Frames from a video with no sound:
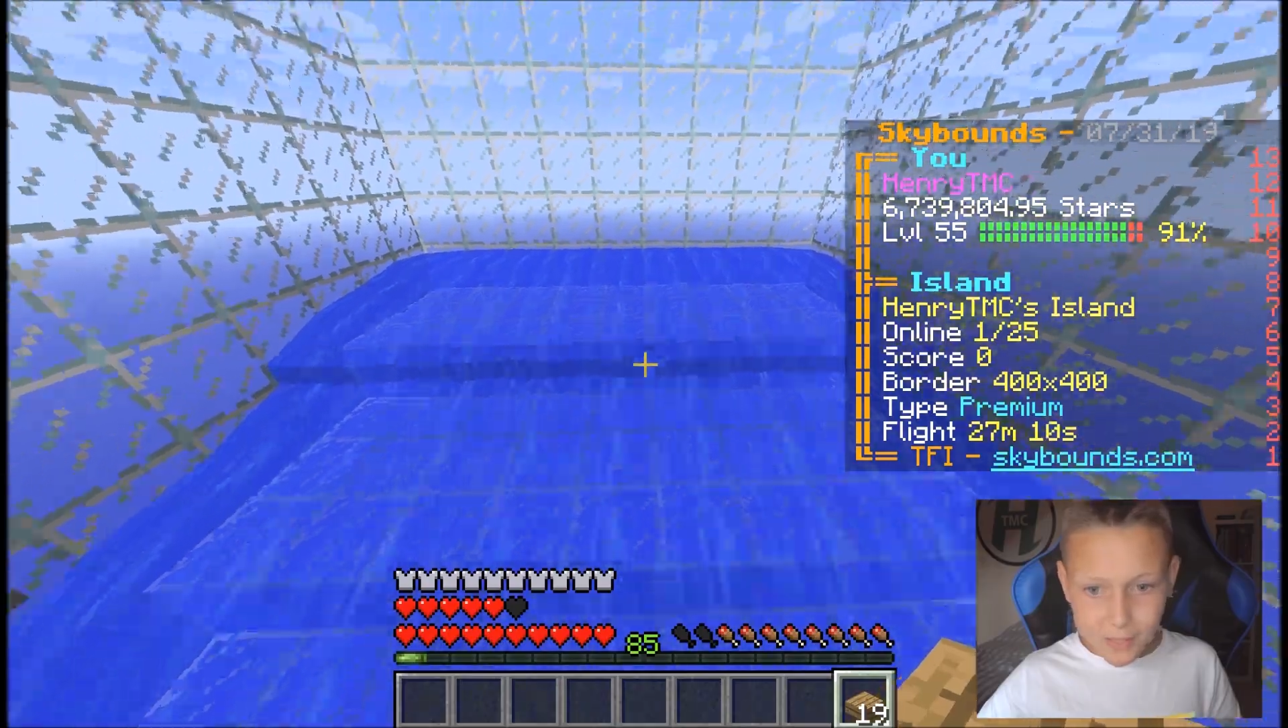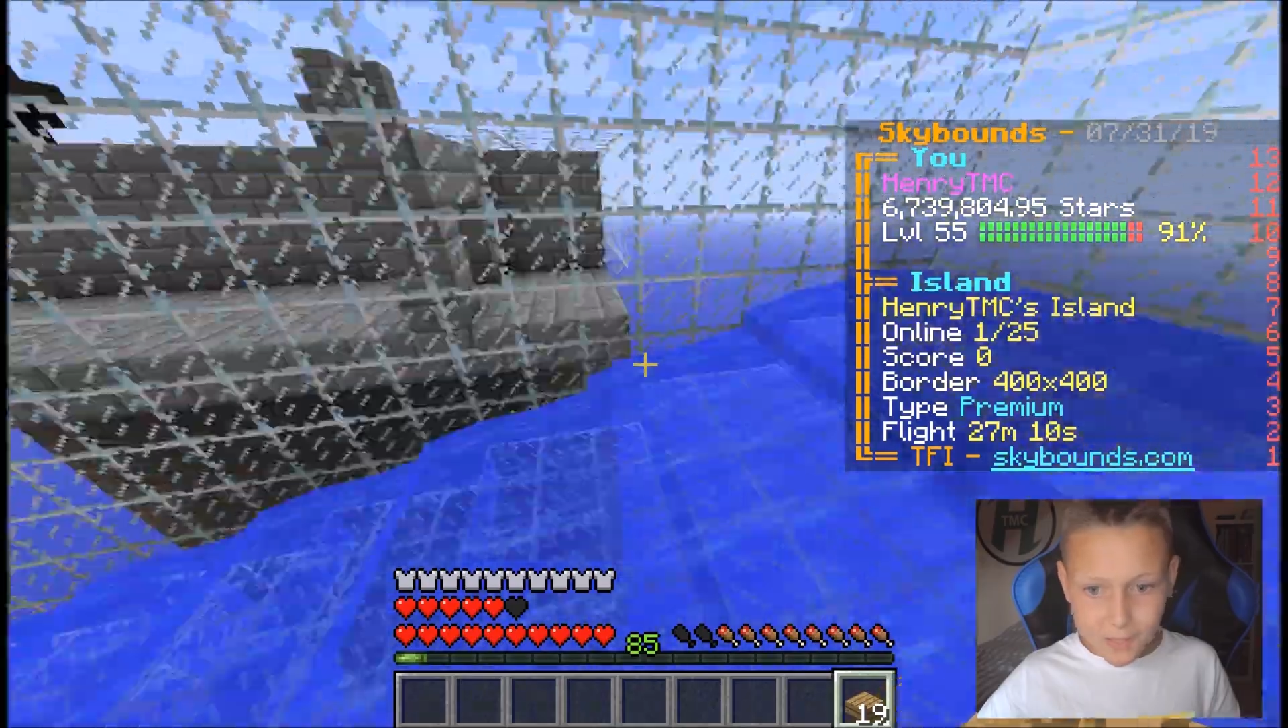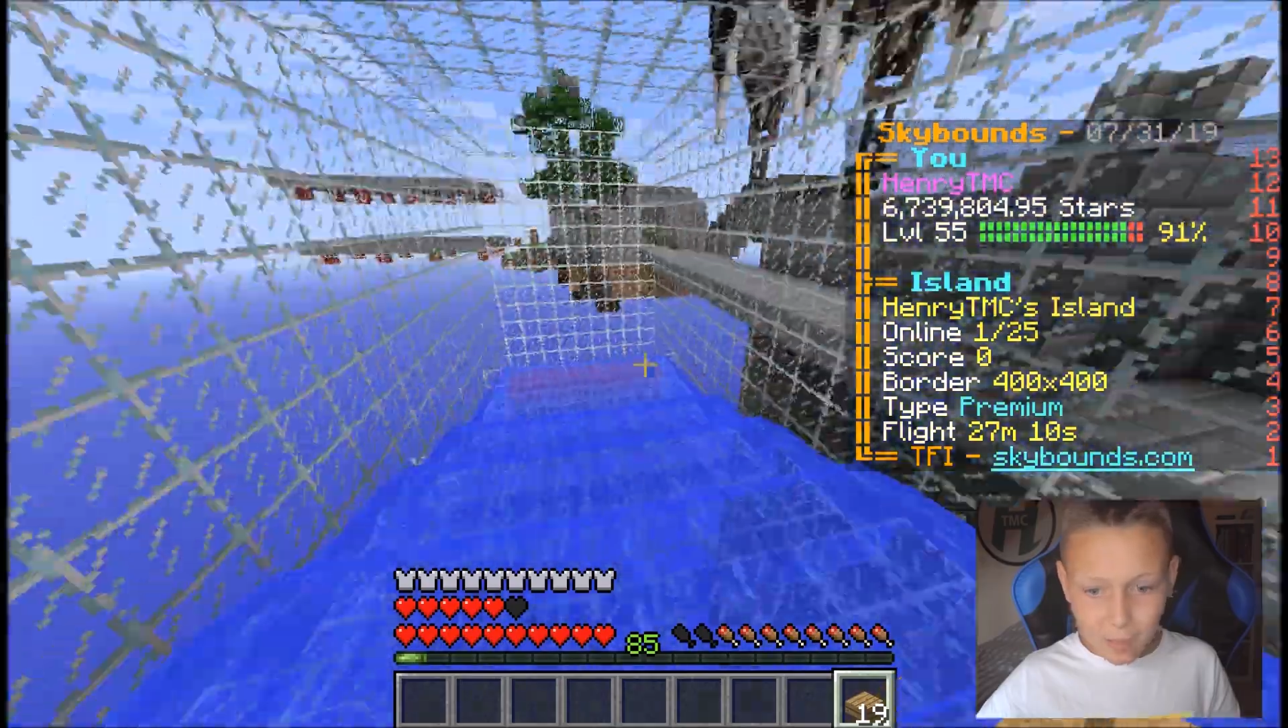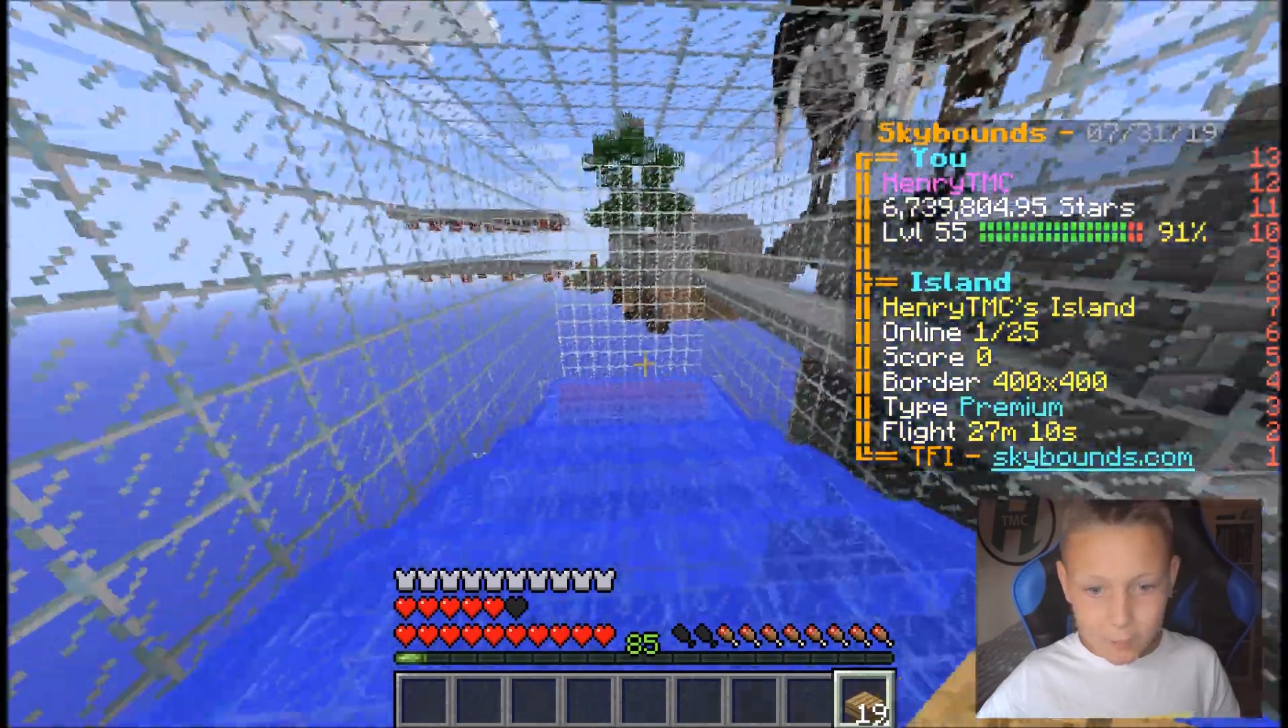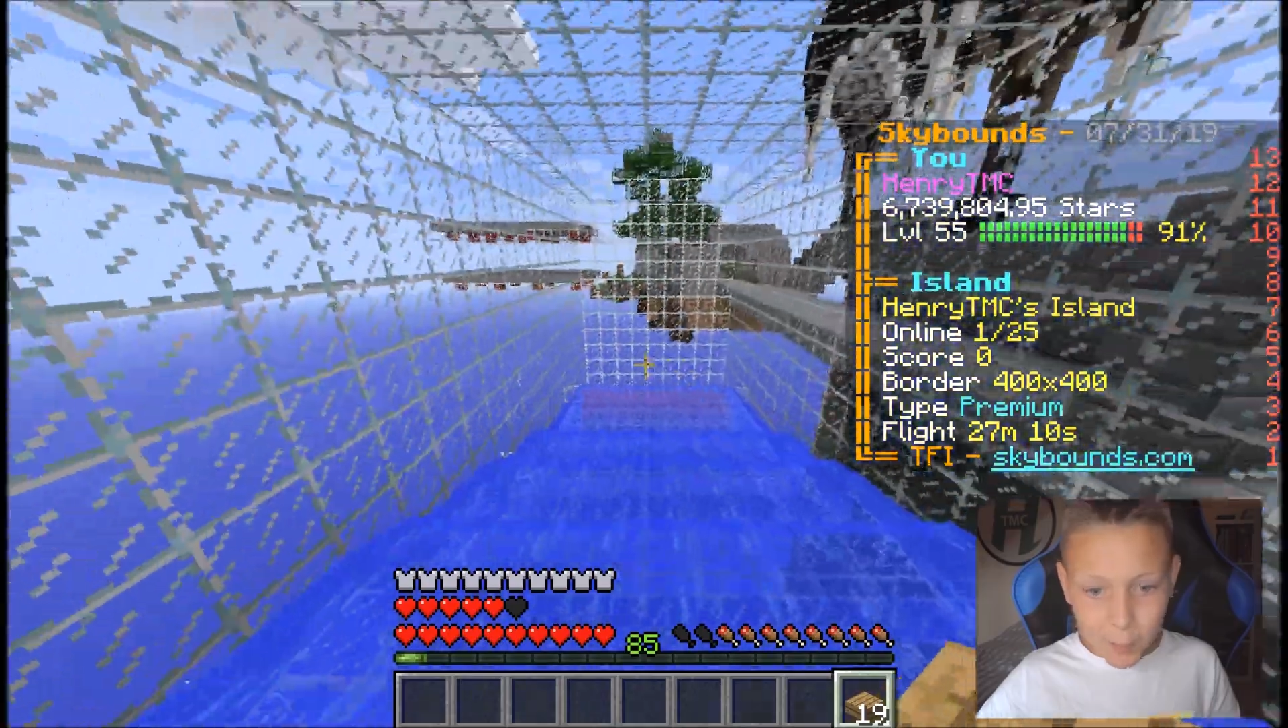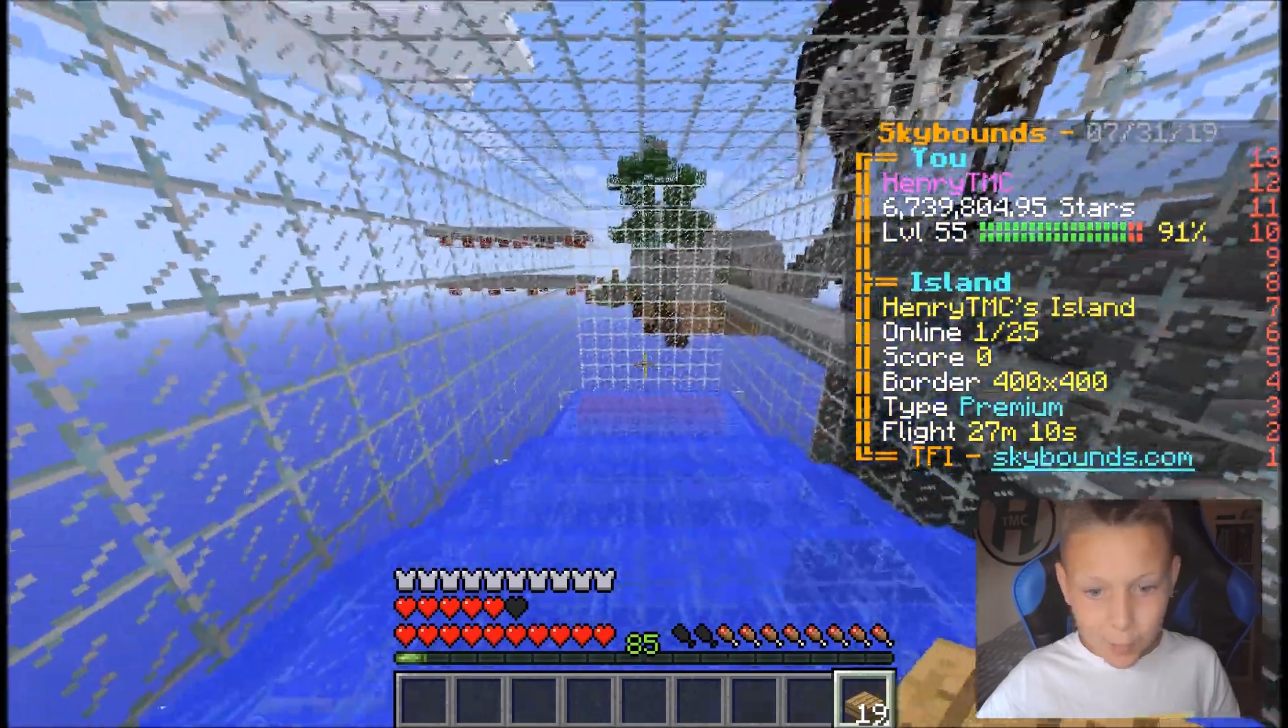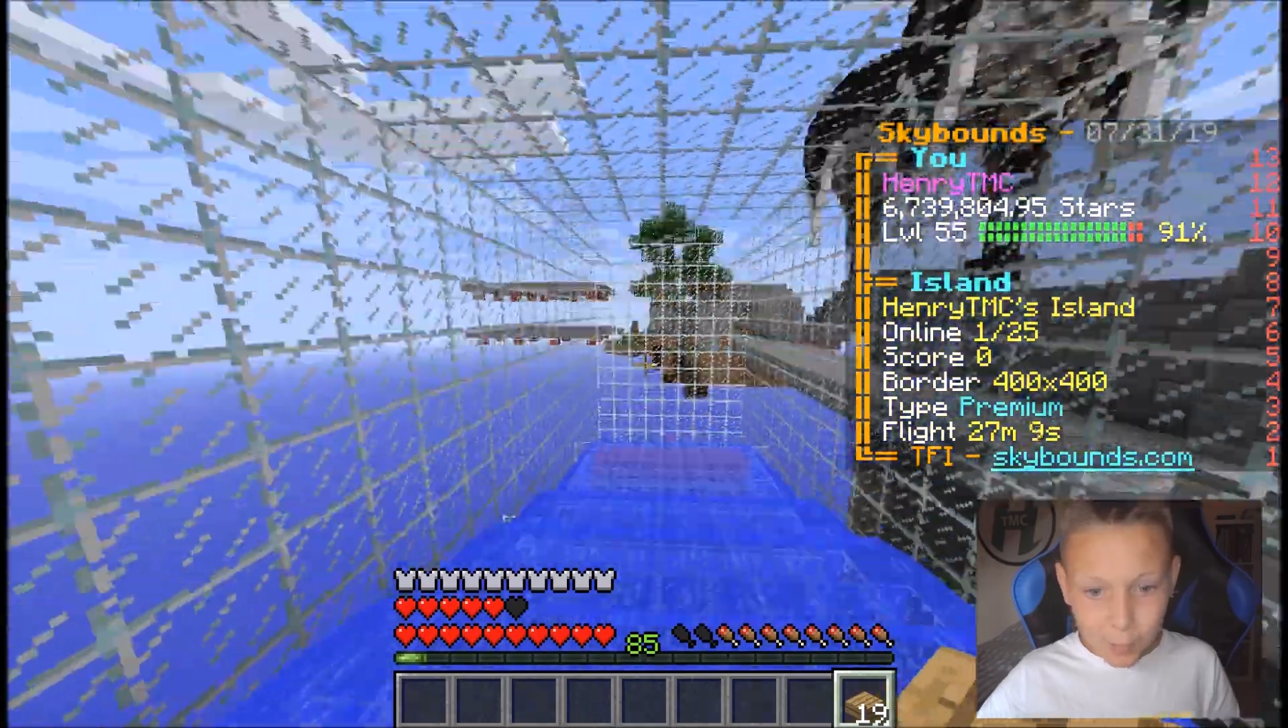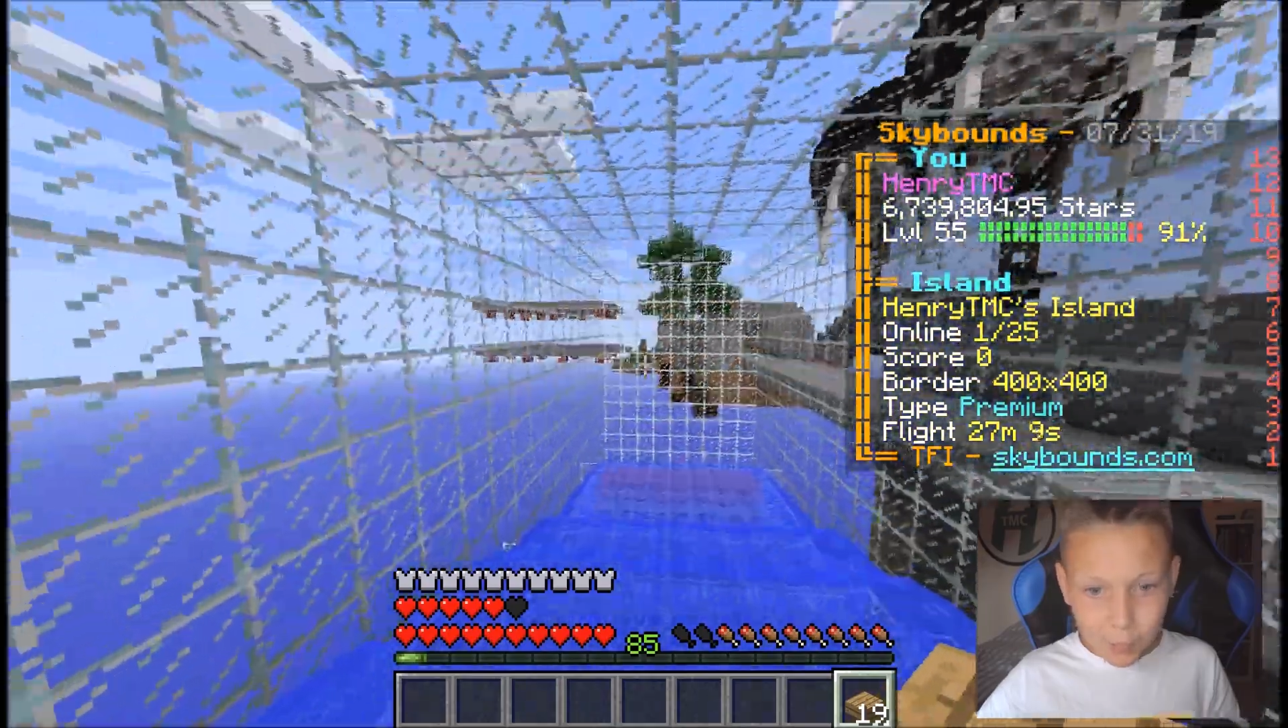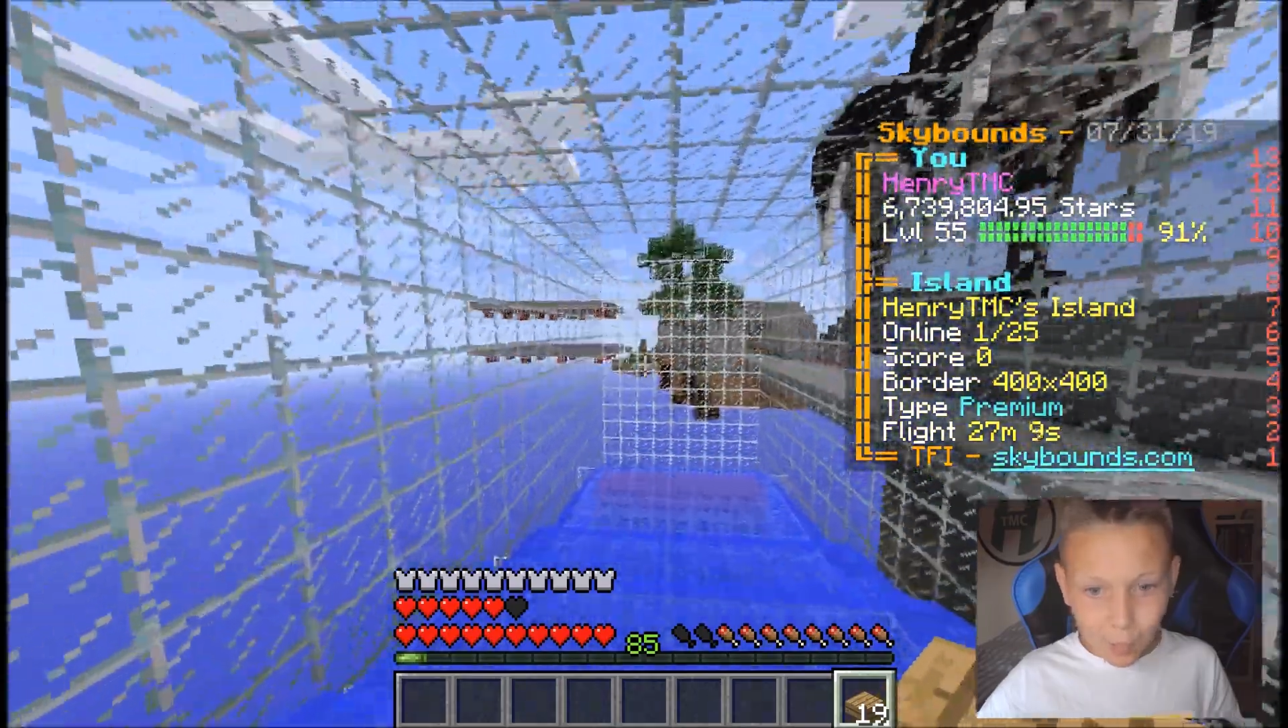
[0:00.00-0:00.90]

I've built the